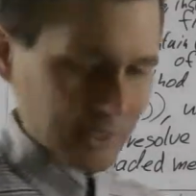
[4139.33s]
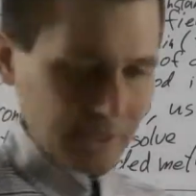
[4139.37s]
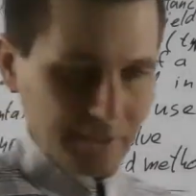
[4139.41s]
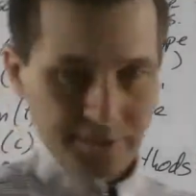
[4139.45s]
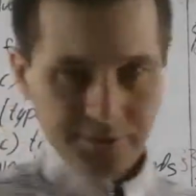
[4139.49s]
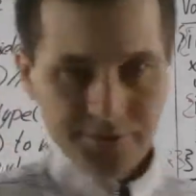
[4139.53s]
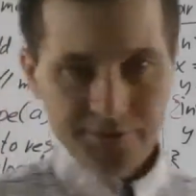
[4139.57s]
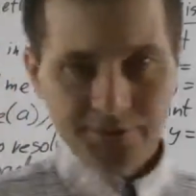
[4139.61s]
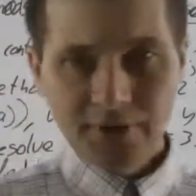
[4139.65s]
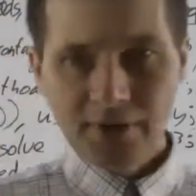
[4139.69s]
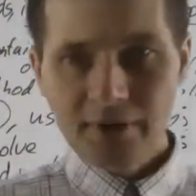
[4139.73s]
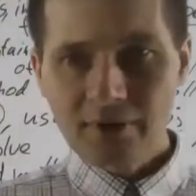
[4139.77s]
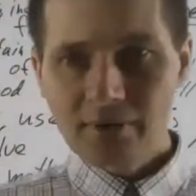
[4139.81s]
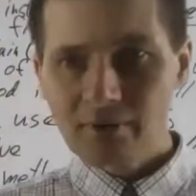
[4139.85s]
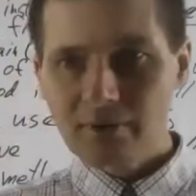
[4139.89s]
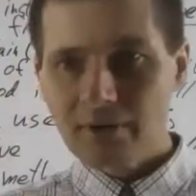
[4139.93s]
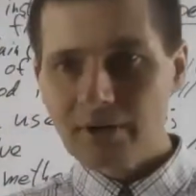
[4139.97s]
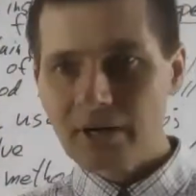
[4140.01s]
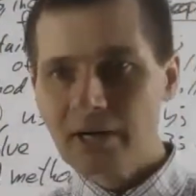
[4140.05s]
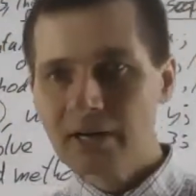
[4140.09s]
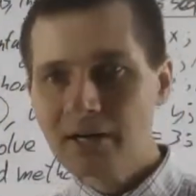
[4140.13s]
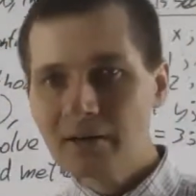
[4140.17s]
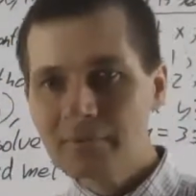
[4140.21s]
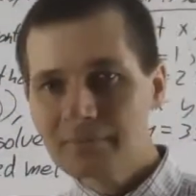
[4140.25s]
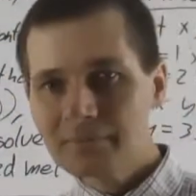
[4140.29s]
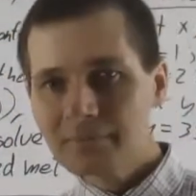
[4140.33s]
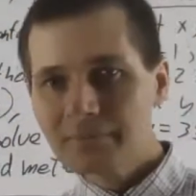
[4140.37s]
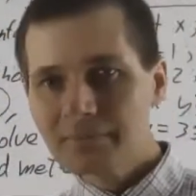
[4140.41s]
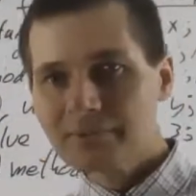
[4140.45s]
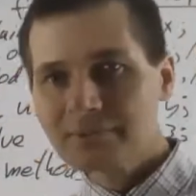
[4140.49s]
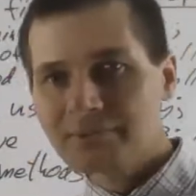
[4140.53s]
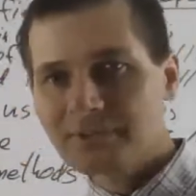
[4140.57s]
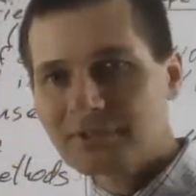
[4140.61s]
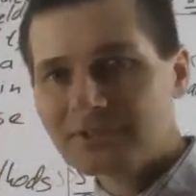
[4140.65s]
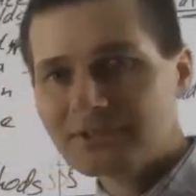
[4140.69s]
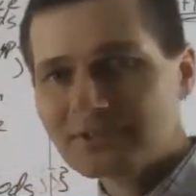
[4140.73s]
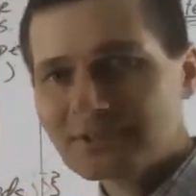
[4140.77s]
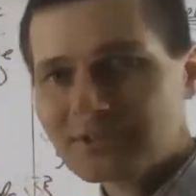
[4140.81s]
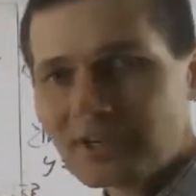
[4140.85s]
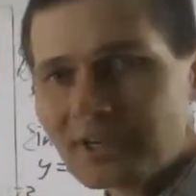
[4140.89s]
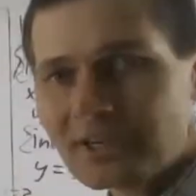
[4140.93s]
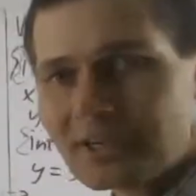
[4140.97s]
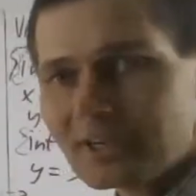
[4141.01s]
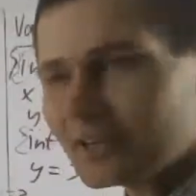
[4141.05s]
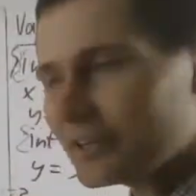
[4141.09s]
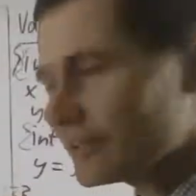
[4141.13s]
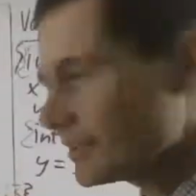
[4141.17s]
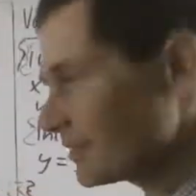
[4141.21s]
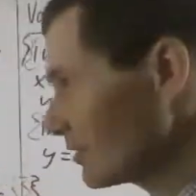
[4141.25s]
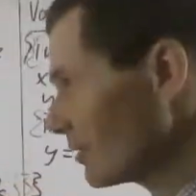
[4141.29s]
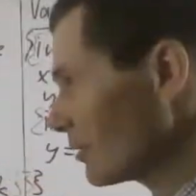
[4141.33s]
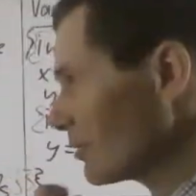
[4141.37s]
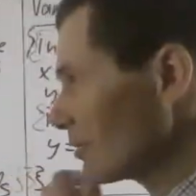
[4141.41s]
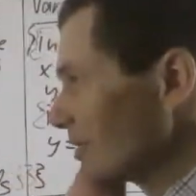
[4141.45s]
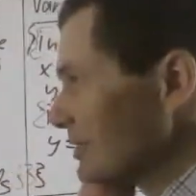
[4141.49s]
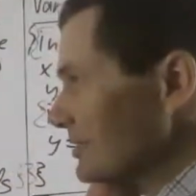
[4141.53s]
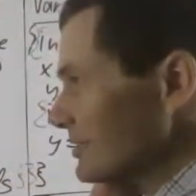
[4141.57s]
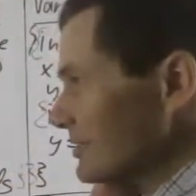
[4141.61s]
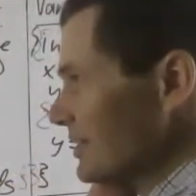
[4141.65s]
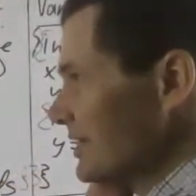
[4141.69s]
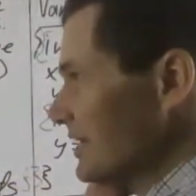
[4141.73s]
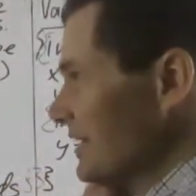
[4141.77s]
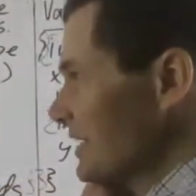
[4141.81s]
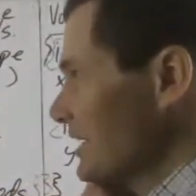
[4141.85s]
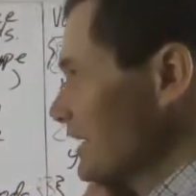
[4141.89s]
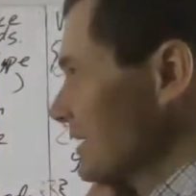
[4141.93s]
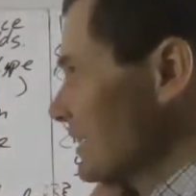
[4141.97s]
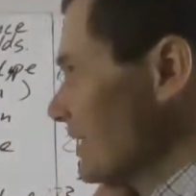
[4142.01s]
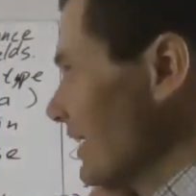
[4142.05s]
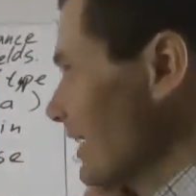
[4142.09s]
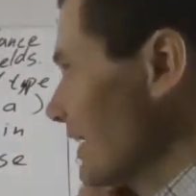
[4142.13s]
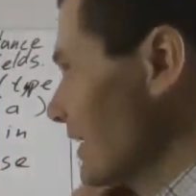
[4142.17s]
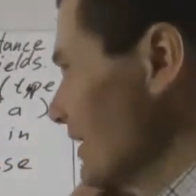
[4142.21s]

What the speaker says: so just kind of noticing